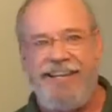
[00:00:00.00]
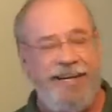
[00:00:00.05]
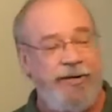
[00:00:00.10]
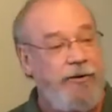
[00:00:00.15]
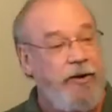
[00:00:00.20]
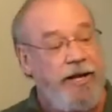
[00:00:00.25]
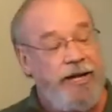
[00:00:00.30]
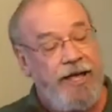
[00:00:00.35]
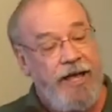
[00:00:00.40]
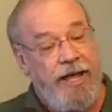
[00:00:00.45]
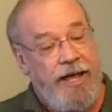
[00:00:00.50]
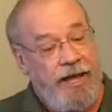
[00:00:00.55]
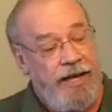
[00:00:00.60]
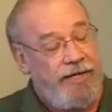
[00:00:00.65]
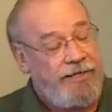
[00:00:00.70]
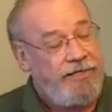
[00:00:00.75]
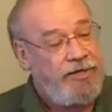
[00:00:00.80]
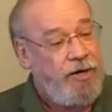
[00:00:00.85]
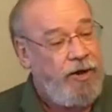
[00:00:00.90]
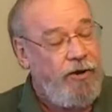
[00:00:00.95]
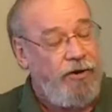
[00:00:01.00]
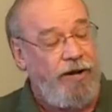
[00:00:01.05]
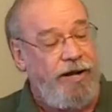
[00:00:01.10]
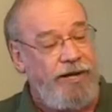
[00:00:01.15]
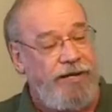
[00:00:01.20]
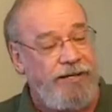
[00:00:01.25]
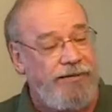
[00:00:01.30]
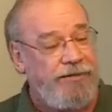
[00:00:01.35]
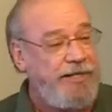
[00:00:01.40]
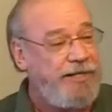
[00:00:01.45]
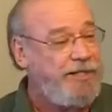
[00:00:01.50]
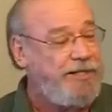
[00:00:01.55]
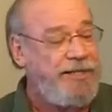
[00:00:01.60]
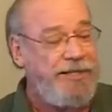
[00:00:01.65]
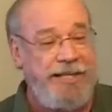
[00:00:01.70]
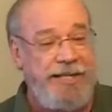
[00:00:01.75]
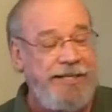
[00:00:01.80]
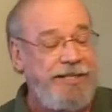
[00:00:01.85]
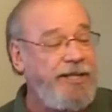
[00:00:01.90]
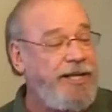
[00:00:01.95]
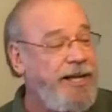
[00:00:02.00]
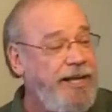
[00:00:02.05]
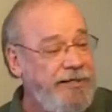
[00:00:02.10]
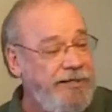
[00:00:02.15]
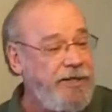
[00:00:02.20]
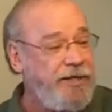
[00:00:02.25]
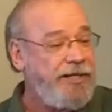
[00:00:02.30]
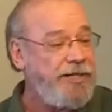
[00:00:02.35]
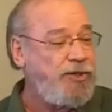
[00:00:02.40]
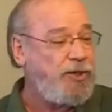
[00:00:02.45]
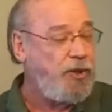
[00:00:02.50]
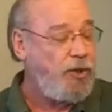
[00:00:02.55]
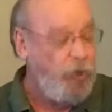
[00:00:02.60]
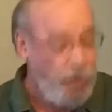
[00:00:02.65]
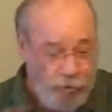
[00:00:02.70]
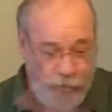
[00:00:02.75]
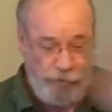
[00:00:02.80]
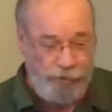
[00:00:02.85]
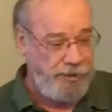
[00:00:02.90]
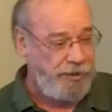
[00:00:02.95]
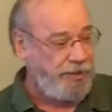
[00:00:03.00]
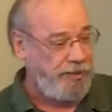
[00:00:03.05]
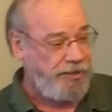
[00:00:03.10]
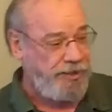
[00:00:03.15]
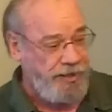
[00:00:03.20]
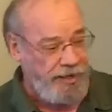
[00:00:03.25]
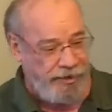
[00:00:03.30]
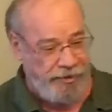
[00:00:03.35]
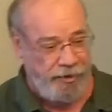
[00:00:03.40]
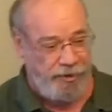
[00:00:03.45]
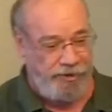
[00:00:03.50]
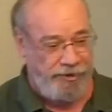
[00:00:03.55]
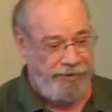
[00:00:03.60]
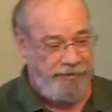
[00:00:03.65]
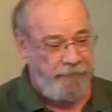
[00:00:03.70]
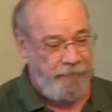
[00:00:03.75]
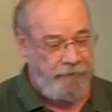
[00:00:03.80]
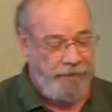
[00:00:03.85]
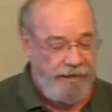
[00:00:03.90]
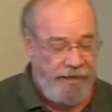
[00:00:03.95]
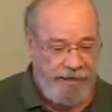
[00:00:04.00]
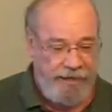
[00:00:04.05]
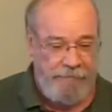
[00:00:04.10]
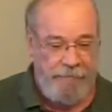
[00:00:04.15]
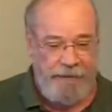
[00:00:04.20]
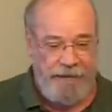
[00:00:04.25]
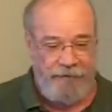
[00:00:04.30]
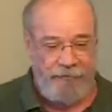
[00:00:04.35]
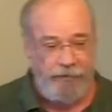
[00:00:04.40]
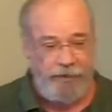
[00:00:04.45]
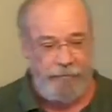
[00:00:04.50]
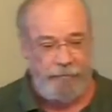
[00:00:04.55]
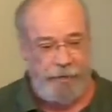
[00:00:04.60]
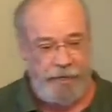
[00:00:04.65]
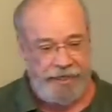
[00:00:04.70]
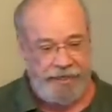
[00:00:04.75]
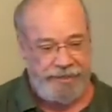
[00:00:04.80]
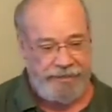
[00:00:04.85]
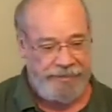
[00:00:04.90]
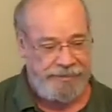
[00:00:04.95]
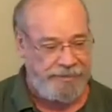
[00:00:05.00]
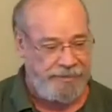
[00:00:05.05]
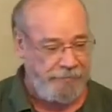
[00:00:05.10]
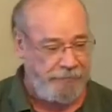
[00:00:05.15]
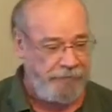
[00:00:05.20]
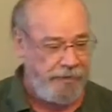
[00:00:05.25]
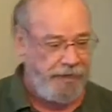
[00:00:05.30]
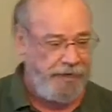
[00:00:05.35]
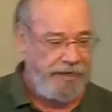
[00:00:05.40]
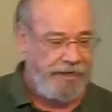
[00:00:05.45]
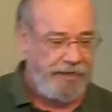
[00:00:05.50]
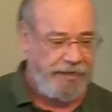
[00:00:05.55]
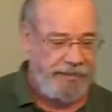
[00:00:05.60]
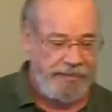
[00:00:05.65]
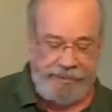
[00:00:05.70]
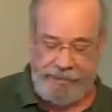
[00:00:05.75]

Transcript: anyway. And so this led to this huge discussion about what paganism